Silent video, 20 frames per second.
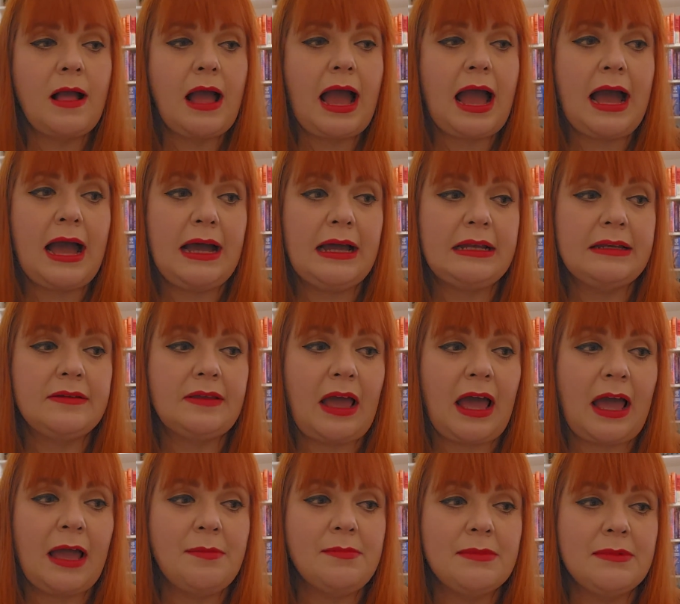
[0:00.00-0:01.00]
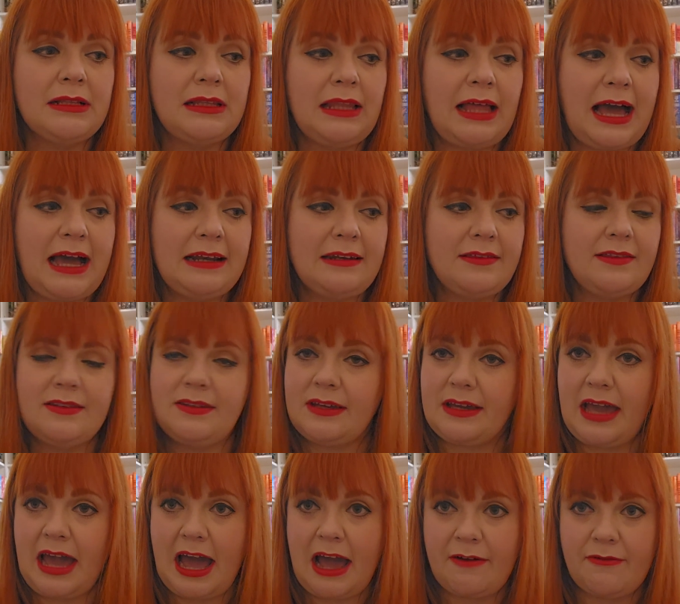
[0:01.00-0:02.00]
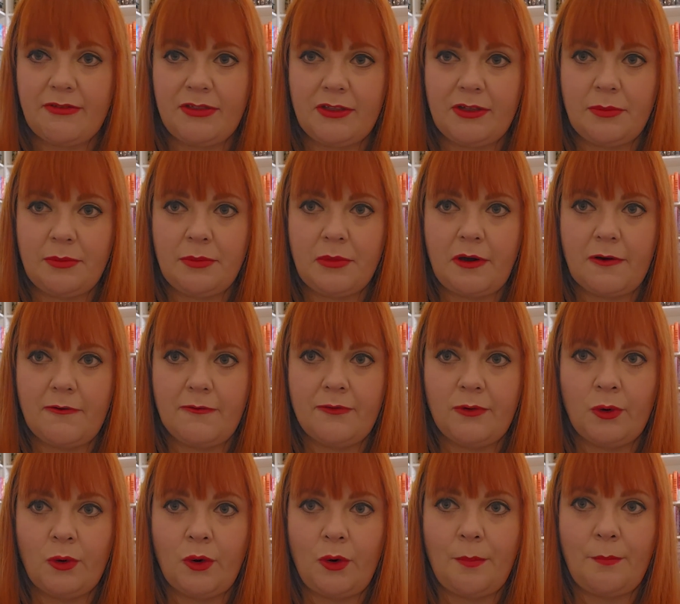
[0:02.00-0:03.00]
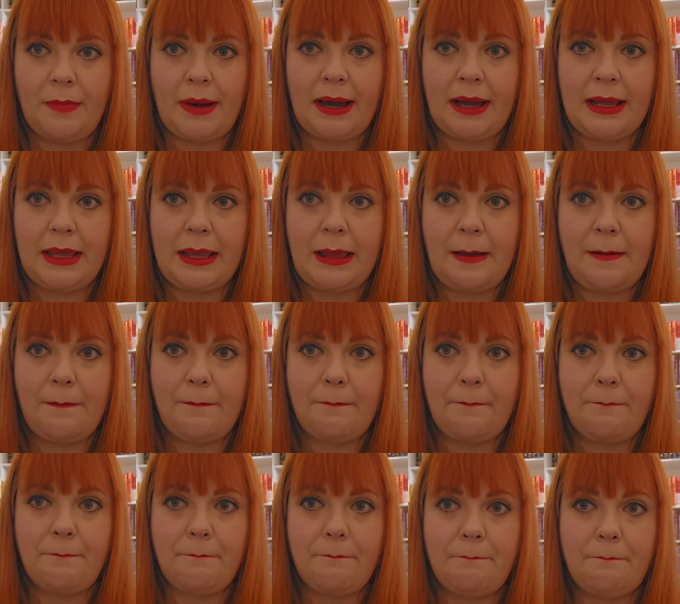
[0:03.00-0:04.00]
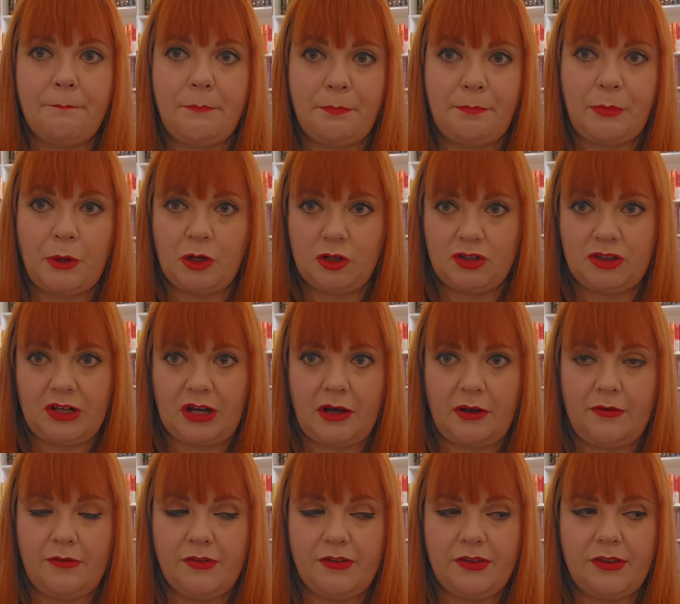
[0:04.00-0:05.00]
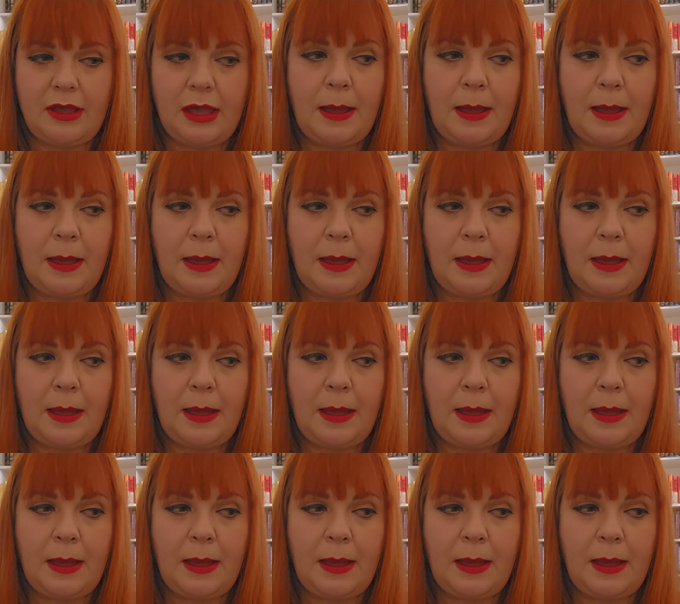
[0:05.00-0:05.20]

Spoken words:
and I'm glad that I have them for my bookshelves.